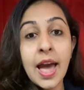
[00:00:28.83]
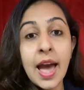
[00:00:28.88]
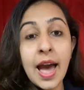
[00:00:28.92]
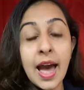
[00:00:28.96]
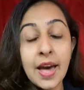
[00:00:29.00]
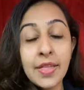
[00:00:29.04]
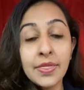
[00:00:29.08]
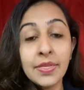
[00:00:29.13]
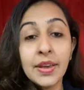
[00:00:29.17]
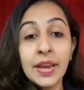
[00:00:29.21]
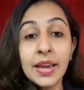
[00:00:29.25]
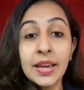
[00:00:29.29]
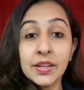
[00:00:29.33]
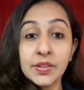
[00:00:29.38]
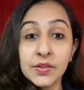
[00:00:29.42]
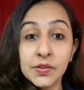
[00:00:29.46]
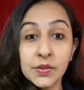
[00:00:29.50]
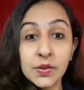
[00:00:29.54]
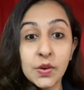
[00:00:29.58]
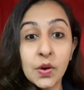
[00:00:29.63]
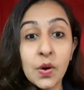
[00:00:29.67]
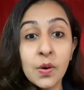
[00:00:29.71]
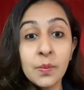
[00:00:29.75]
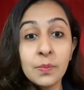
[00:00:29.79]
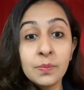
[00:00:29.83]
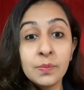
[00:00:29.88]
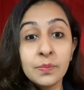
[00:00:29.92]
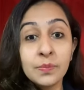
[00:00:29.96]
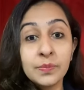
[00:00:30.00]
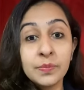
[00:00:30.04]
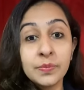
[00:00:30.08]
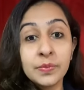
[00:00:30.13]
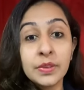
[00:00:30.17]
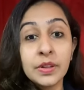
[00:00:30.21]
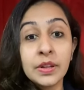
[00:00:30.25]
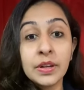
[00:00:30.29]
and the ExCom
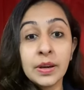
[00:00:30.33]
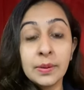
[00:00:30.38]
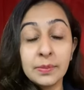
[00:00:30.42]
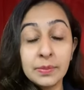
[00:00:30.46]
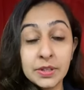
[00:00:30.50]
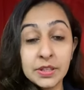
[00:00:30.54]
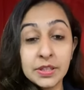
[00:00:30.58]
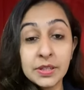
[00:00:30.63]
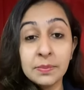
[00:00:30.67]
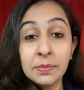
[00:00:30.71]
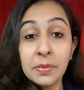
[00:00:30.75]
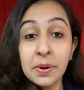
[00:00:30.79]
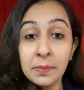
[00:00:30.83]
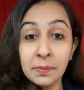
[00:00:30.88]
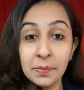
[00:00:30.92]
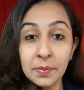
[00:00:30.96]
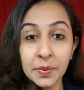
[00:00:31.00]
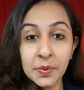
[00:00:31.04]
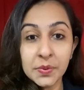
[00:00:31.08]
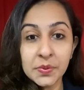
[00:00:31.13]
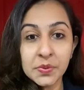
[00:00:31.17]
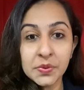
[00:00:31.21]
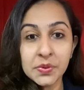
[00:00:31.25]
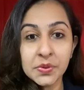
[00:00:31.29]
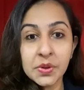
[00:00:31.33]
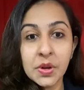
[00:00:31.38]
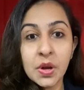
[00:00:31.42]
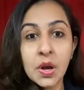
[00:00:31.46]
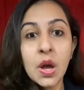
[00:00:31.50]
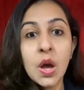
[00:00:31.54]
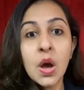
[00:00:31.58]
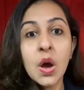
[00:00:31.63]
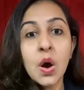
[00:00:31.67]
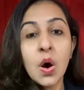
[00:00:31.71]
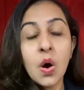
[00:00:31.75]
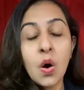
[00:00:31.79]
committee members
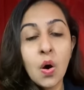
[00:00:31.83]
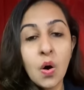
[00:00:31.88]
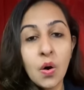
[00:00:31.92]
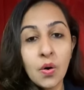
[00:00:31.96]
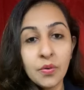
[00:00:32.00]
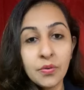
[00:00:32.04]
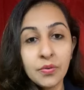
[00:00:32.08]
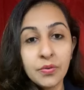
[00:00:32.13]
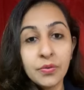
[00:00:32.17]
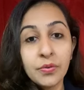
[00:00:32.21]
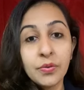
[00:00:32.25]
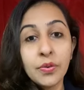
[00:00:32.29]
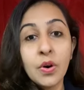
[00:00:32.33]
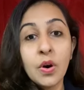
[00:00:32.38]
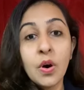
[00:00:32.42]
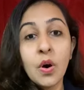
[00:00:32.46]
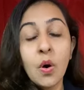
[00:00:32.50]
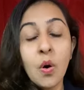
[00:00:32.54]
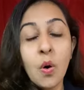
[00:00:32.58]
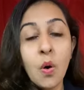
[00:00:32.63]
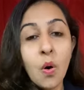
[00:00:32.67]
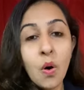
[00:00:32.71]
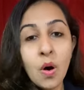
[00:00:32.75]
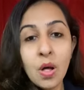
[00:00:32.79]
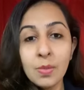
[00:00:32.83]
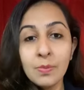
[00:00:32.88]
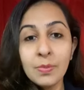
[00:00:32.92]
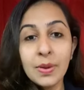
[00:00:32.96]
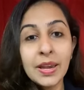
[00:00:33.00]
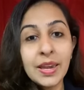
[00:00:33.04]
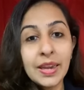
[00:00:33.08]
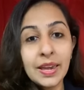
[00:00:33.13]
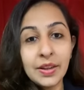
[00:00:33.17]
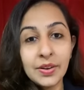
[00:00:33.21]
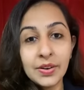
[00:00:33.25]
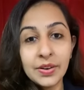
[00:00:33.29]
of all my
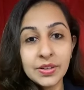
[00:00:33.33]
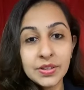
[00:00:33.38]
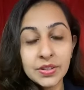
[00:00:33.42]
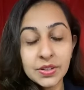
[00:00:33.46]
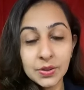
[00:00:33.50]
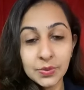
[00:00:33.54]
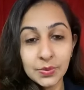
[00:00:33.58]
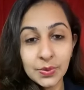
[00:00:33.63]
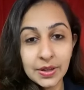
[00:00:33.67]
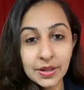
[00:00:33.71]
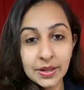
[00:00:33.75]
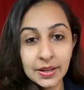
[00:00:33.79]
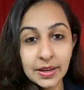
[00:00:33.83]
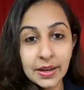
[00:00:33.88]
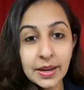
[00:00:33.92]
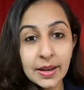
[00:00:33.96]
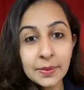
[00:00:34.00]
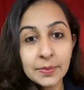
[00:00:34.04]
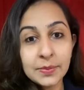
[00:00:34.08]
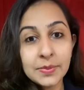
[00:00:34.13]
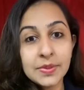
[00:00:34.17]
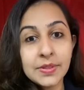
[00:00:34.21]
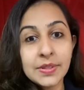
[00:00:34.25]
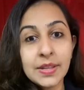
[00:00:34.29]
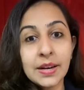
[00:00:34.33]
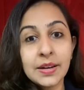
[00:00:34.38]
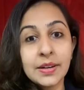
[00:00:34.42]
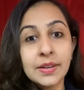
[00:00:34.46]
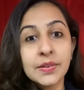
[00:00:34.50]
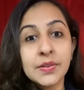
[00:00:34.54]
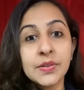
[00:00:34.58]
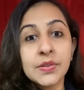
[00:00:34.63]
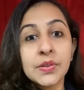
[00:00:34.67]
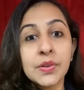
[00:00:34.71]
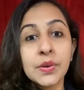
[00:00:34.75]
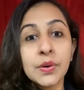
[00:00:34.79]
Area D1 clubs, that
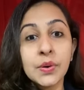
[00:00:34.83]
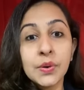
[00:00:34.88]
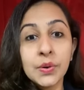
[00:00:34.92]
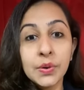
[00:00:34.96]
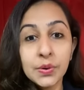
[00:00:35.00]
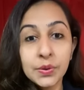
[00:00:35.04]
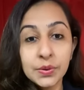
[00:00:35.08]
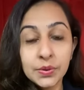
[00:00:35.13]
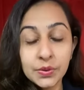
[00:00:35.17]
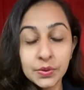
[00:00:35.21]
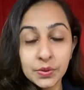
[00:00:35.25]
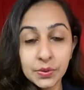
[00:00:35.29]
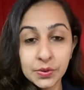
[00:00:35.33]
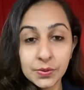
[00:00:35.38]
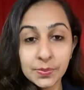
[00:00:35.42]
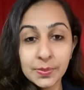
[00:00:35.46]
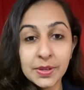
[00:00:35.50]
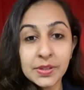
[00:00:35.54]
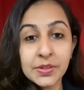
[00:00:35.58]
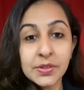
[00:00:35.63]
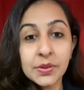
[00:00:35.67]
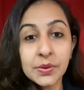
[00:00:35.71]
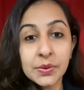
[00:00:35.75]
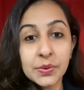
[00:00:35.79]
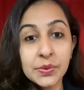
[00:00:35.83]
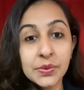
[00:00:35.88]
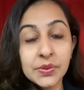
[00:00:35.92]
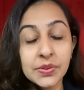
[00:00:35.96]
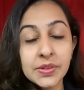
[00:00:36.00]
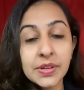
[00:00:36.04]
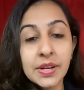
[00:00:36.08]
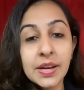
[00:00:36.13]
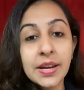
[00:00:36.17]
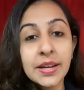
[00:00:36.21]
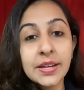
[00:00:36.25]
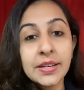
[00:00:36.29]
is Toastmaster
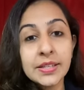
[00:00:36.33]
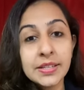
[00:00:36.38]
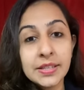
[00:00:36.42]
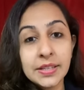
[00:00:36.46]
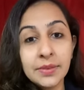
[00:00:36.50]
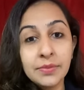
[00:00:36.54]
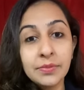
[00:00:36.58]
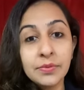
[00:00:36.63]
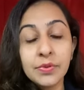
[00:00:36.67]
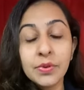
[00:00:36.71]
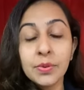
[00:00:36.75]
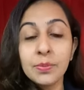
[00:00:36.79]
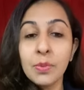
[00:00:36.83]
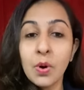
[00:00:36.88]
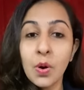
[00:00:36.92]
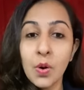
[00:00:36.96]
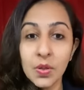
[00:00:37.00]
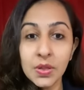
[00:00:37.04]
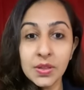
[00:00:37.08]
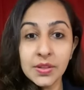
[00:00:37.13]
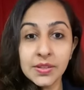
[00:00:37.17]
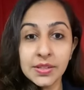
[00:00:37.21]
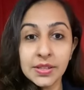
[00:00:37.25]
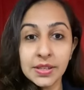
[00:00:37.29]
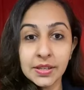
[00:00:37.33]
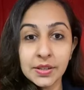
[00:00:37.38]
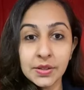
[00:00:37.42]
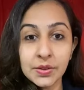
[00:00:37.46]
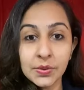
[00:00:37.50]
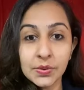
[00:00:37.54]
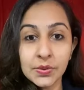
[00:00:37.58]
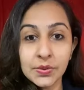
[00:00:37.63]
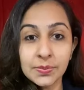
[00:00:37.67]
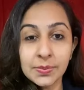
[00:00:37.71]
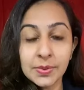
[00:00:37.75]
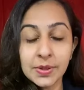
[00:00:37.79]
Husna and team from Allstate
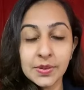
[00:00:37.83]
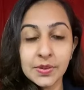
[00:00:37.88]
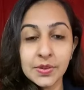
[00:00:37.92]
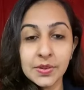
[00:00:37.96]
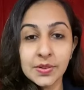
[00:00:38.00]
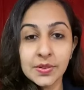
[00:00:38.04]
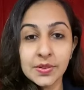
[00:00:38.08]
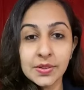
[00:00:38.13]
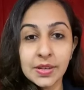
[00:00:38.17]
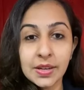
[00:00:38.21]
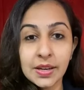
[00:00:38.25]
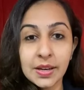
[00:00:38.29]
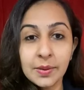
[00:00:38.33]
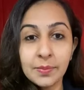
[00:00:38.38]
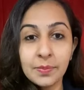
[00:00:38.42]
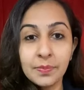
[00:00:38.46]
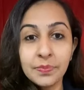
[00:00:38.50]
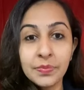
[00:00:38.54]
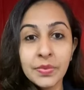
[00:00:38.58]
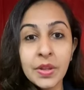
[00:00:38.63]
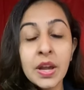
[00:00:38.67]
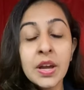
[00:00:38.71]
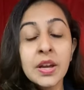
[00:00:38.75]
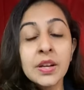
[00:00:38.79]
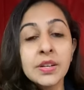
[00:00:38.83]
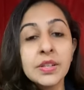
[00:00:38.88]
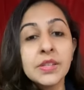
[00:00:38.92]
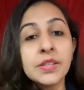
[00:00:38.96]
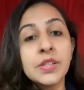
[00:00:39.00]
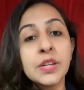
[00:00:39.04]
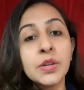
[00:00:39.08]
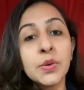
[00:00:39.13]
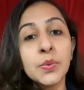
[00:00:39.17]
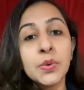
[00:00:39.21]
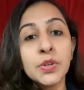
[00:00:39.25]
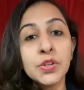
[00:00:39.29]
Toastmasters Club,
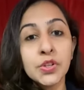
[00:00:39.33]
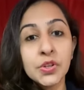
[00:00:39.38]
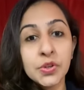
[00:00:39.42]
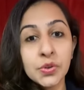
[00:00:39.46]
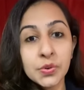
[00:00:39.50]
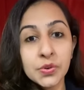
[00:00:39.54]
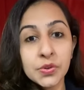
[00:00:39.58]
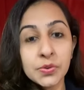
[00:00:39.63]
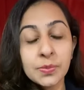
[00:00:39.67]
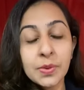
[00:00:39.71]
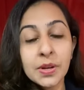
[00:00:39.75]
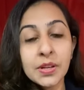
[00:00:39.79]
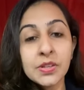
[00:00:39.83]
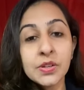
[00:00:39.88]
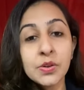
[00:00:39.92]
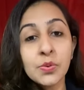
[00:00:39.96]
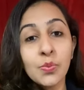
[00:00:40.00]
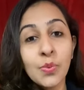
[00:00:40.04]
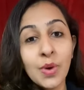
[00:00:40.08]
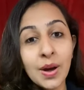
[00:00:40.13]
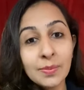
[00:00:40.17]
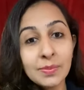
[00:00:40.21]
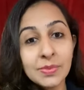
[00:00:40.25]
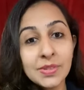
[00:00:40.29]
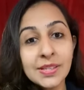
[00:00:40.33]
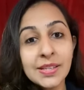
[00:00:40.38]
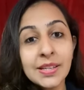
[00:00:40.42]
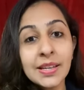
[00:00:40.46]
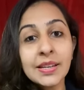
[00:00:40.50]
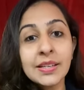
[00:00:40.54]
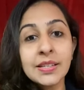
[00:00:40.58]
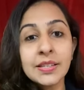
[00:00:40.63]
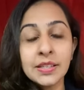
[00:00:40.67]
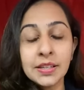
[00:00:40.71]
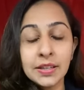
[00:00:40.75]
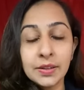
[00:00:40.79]
Distinguished Toastmaster Vamsi
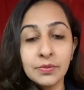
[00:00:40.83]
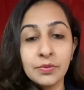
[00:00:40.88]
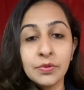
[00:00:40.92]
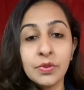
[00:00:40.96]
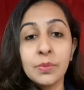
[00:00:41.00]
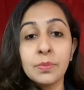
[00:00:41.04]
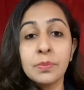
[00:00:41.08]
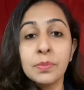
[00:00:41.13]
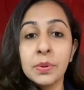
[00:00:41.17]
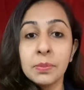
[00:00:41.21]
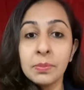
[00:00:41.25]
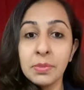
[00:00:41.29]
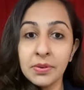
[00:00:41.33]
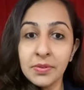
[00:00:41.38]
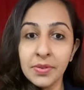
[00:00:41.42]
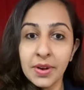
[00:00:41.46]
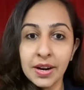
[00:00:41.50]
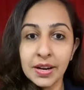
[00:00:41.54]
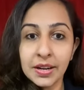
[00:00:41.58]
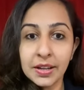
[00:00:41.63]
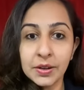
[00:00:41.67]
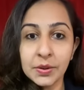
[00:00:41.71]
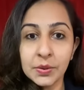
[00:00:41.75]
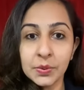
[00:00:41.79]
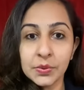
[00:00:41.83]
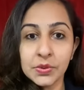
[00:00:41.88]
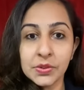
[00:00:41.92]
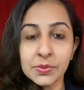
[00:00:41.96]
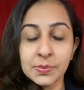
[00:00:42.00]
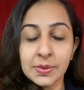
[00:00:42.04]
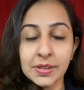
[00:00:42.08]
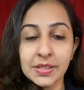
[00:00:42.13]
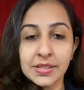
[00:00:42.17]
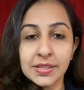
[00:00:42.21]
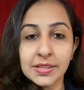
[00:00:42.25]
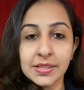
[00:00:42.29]
and team from Bibvewadi
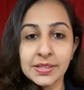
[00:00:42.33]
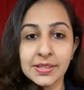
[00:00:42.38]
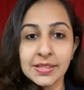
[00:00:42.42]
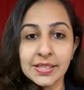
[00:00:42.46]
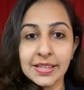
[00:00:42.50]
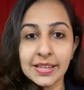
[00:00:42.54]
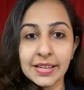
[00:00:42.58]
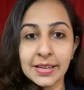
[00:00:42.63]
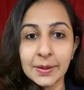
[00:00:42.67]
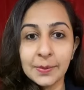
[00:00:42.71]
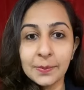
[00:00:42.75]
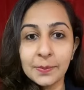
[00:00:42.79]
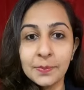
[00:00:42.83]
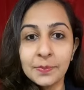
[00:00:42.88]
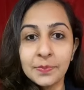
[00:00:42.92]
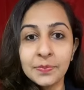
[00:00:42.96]
Toastmasters Club,